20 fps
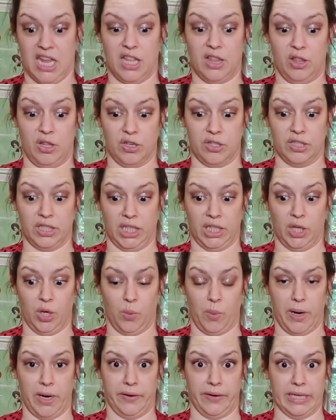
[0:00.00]
looks like
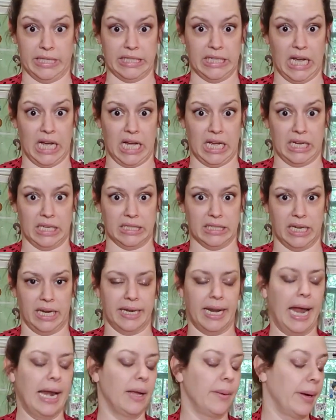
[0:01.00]
you're wearing a tie
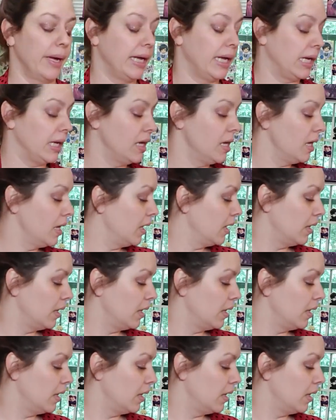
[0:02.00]
untied. Anyway,